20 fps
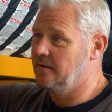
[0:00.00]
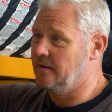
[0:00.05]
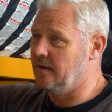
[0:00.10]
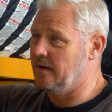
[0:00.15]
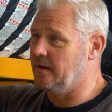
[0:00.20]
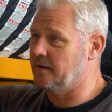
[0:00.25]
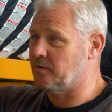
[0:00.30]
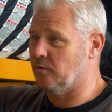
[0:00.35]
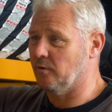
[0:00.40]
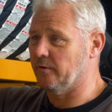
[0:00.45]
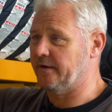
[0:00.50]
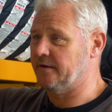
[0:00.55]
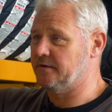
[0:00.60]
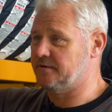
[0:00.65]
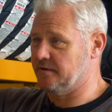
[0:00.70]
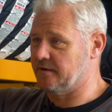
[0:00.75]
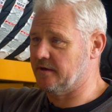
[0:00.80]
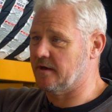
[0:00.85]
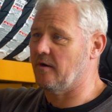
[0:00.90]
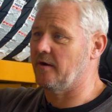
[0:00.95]
according
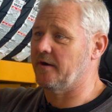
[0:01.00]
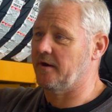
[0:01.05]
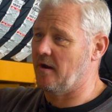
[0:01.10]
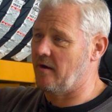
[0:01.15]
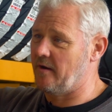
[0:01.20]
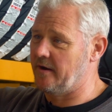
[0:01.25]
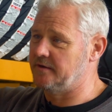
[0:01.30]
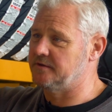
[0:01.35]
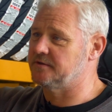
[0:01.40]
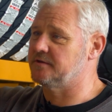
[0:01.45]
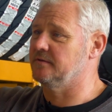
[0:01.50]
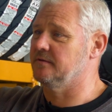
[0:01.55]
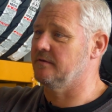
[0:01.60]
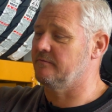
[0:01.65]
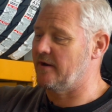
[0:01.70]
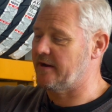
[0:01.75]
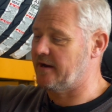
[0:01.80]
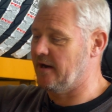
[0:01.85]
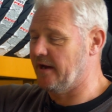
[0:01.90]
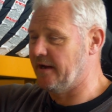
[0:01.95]
to the guidelines and the
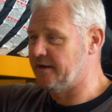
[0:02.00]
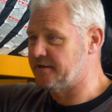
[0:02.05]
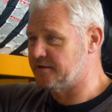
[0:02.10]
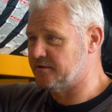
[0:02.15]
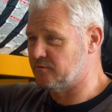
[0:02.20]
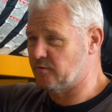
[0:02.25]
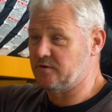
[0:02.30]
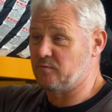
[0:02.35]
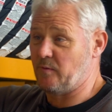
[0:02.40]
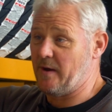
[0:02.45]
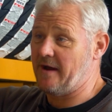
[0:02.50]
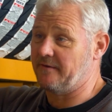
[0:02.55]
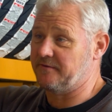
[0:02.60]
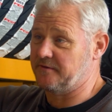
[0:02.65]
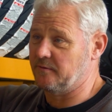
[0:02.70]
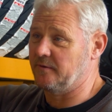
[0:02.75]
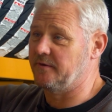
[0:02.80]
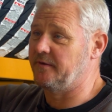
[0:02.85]
regulations which we have to